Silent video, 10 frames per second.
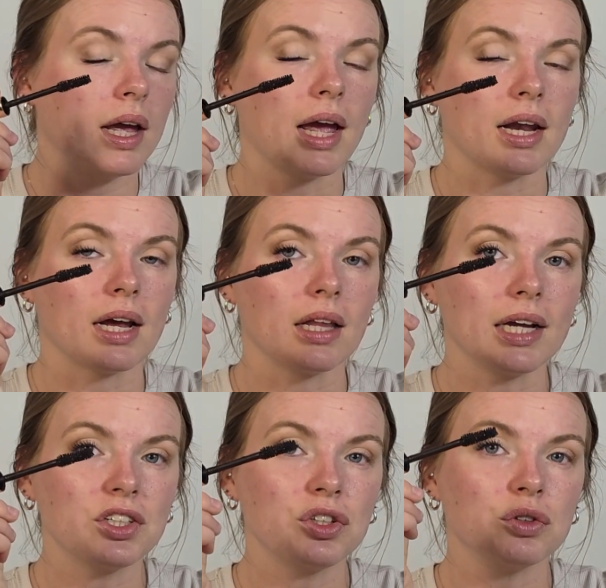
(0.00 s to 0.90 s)
And I
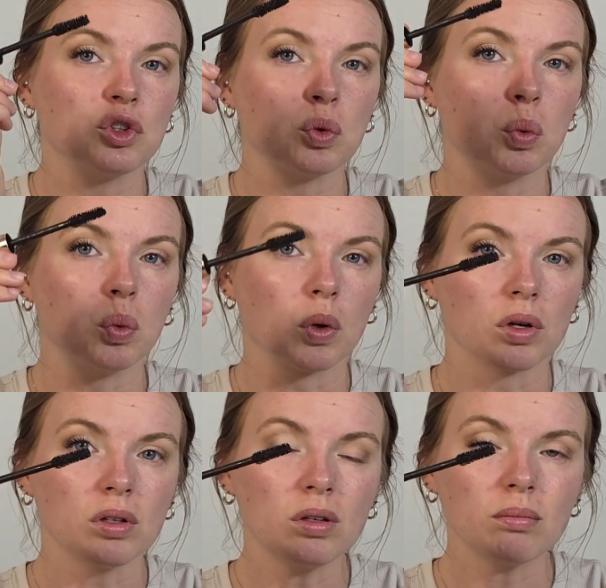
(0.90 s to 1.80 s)
like to
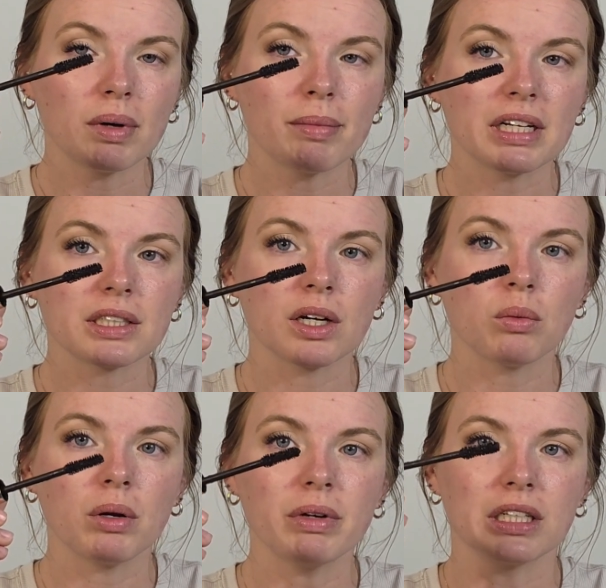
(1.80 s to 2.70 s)
twirl my mascara
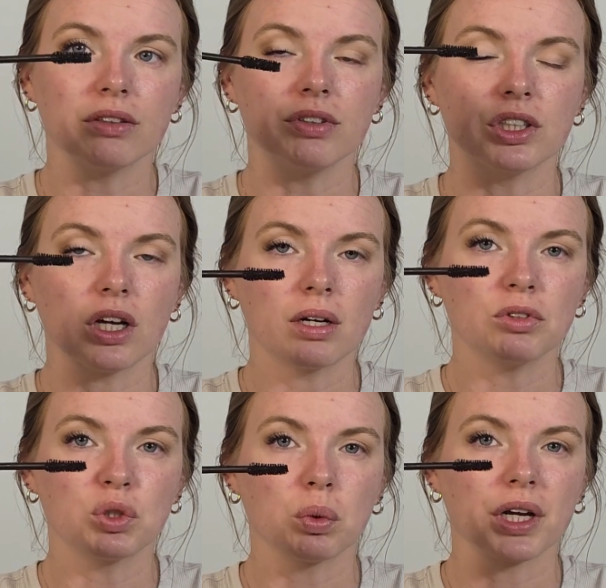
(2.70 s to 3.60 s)
wand because if you saw, I'm
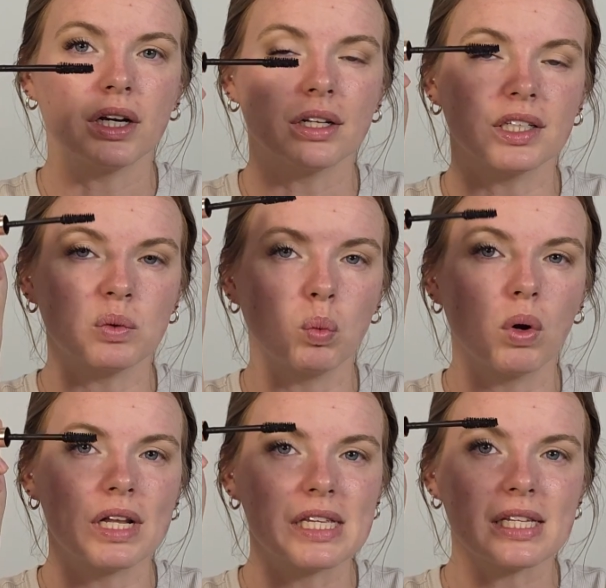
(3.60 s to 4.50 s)
just working on this
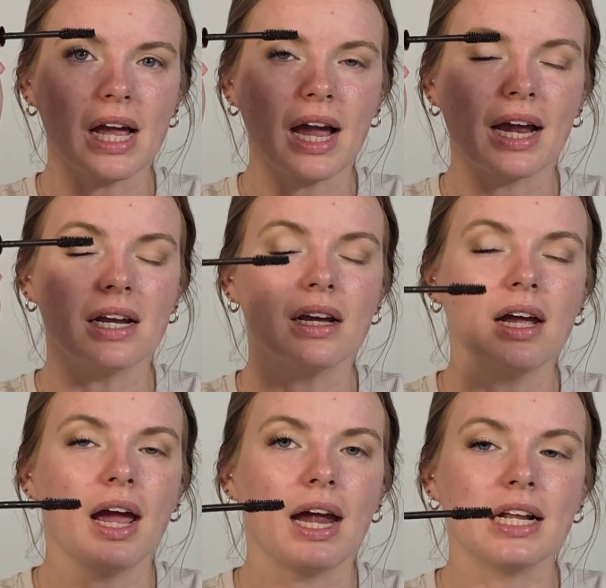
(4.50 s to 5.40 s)
one side
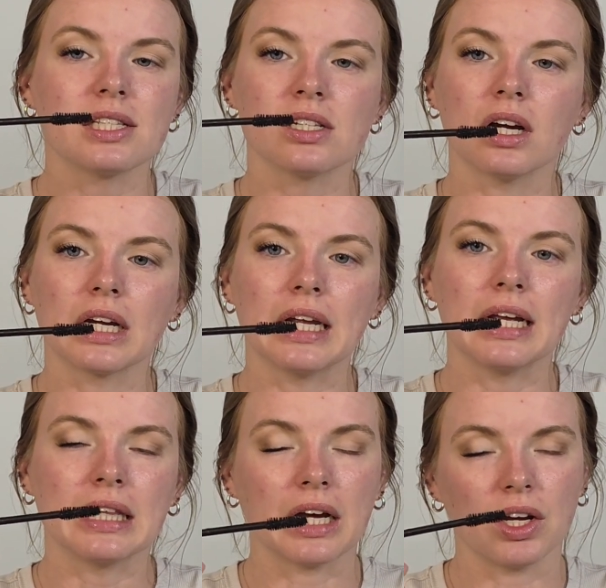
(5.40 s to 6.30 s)
and it's not
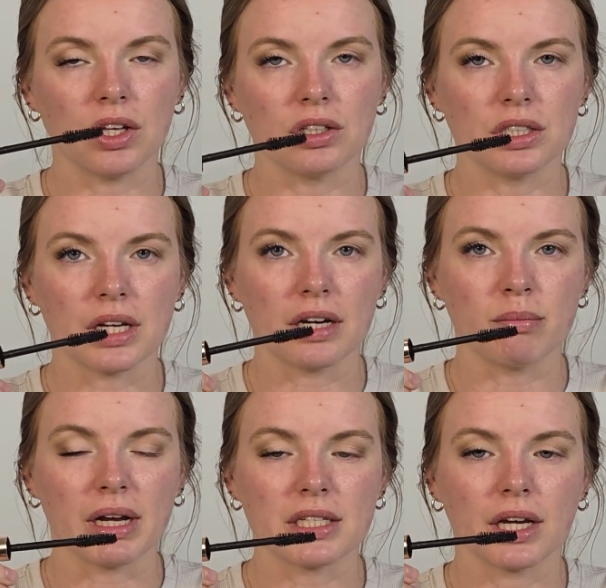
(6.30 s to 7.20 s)
getting that other side
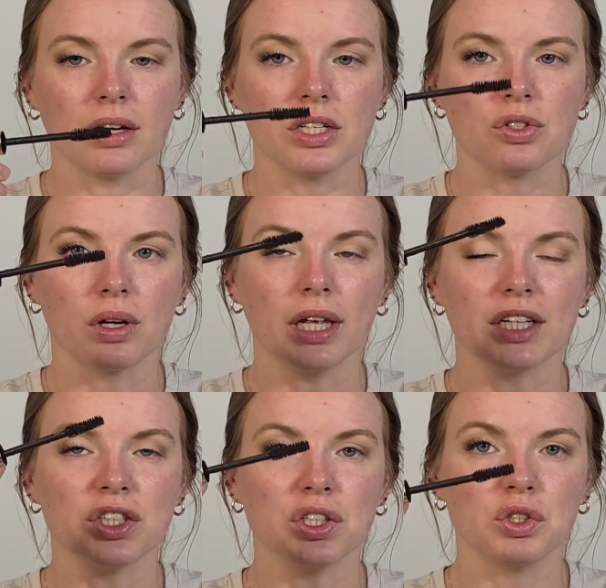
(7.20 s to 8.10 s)
of mascara. And so I
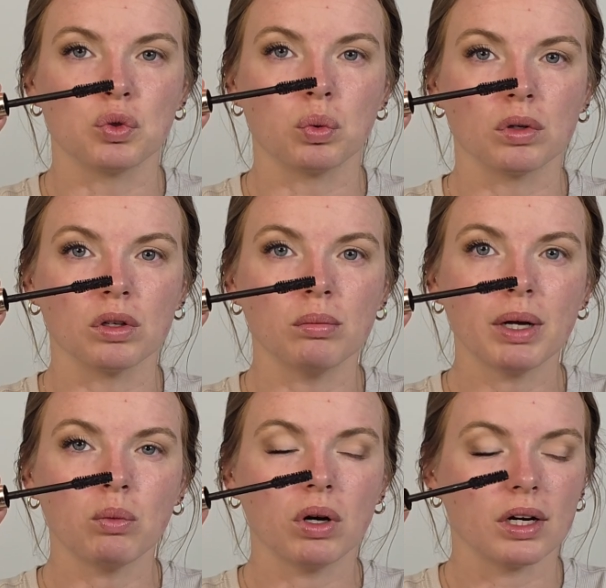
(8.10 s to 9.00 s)
like to twirl
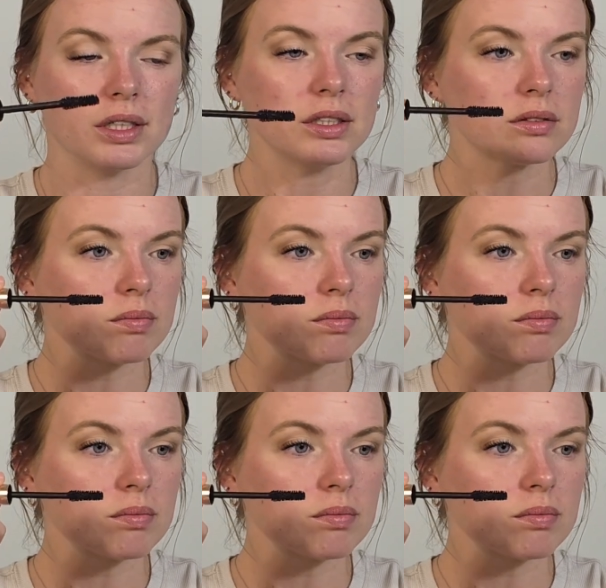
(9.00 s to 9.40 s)
my wand